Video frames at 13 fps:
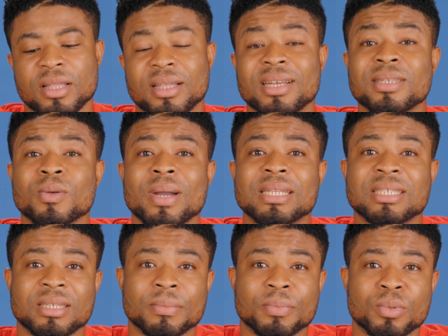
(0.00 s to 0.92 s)
That's quite
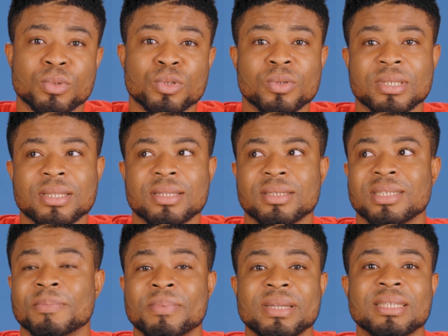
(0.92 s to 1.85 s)
simple using the
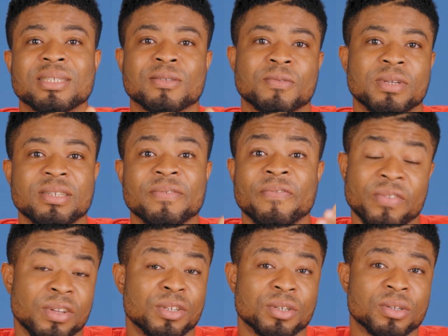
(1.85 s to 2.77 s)
split screen
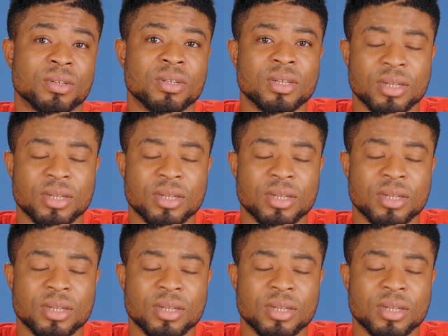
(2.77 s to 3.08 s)
feature.